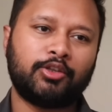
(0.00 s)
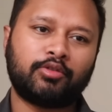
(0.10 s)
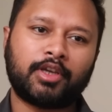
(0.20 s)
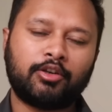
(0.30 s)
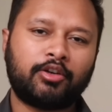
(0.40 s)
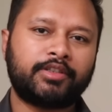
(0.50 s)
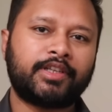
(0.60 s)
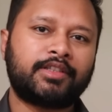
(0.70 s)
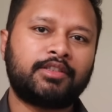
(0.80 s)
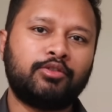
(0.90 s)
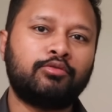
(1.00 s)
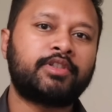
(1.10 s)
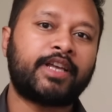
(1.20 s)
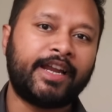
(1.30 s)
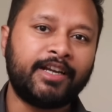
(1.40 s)
You cannot just do
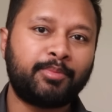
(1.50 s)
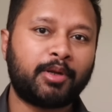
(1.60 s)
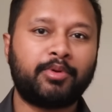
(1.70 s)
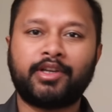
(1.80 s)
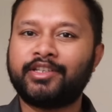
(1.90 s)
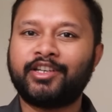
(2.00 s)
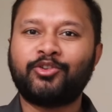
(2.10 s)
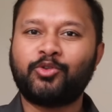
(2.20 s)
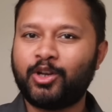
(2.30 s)
side preparation and